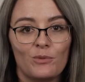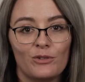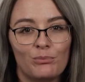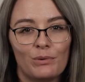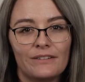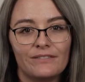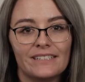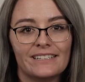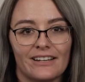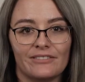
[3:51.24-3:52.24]
We've
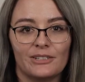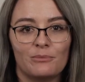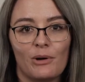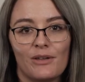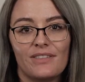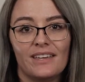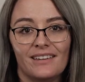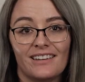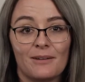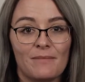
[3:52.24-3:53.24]
briefly covered both the
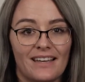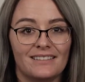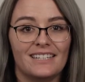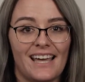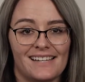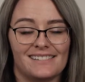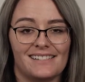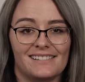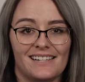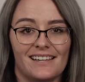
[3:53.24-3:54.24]
income and the
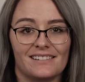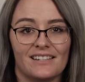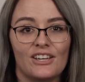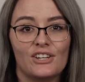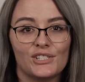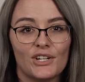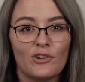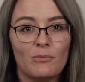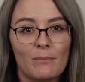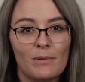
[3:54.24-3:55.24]
assets test, so
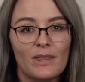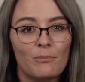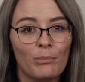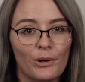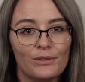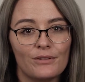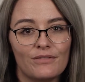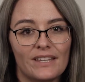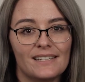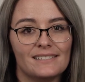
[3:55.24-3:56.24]
remember that both
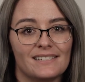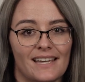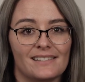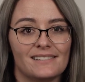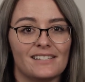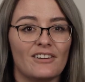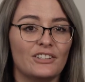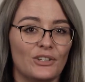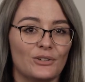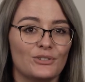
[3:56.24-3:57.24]
of these tests are
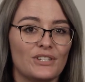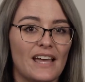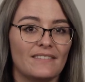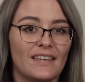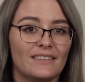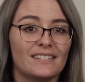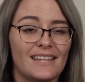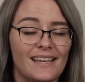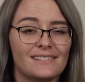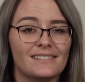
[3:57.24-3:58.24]
used, and then the
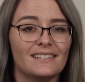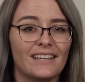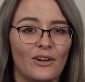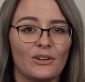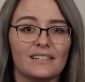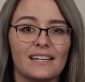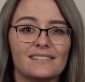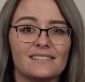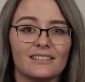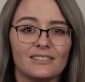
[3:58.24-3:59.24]
test that
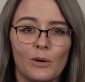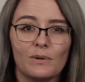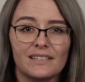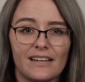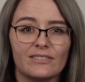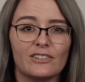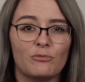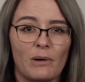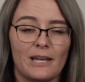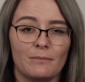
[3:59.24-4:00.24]
calculates the lower level
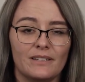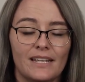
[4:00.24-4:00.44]
of payment